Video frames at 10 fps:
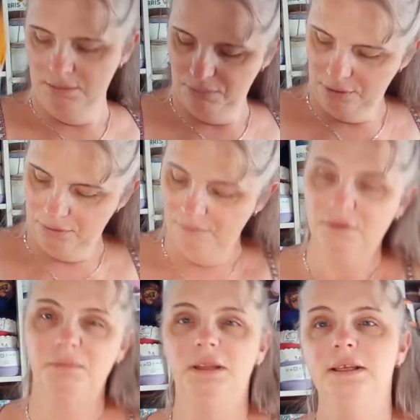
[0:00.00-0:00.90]
both of
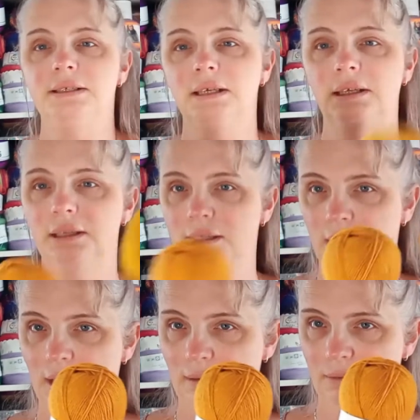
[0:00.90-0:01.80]
them in this
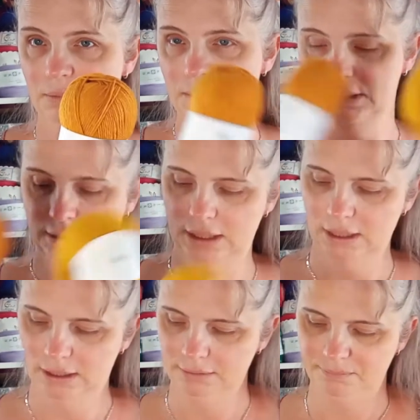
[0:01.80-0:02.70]
lovely mustard
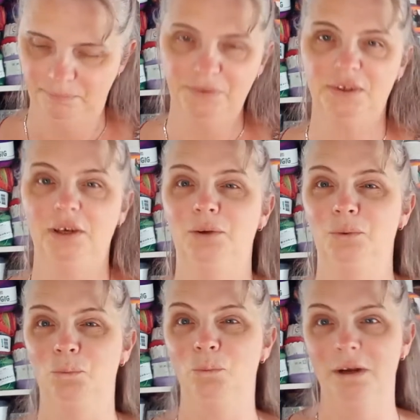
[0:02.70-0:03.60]
colour. It's going to
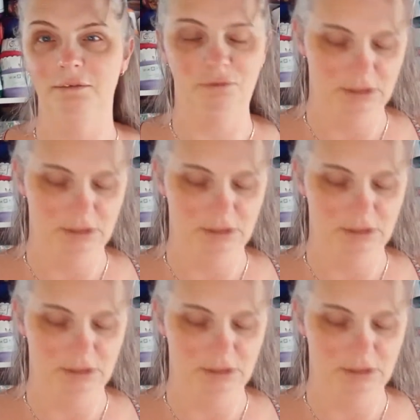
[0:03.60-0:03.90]
look wonderful